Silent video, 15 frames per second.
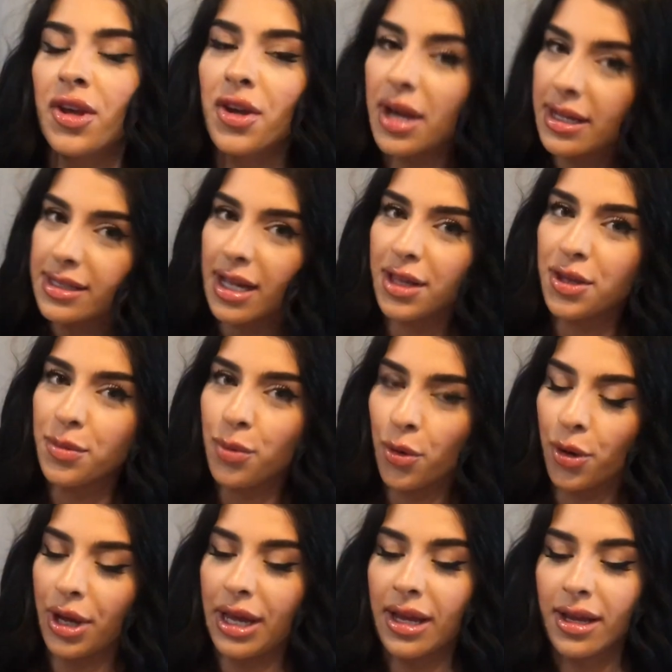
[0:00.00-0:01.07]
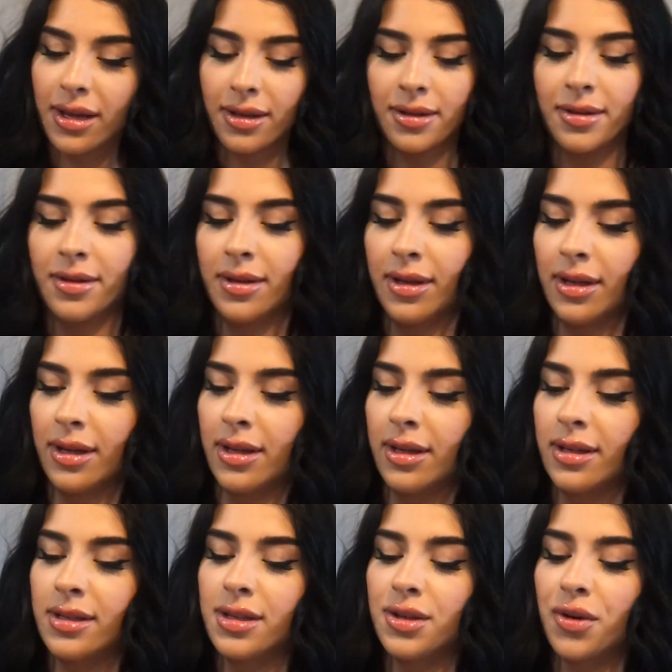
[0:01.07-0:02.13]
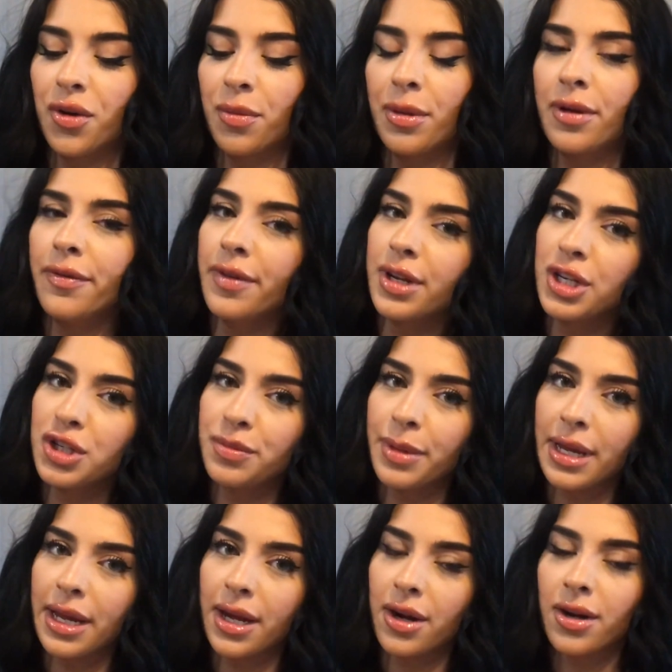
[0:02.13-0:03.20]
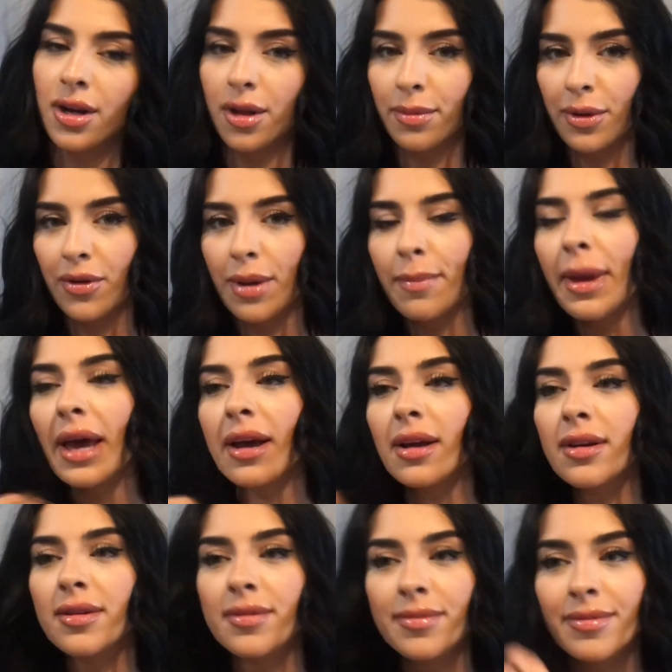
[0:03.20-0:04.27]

think you guys got the point. So I'm gonna finish my hair and I'll be right back.